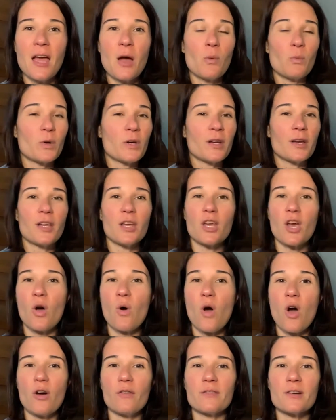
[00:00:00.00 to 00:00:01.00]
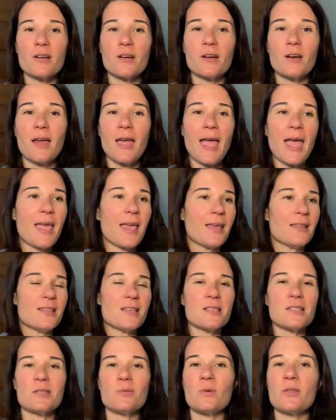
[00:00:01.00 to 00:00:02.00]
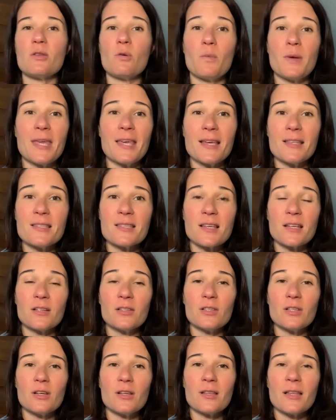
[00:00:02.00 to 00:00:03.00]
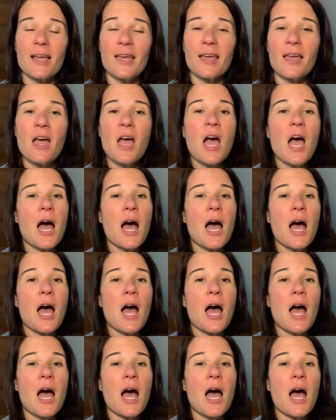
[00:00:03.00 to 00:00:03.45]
We're going to go over, hey, this is what the weekend's going to look like.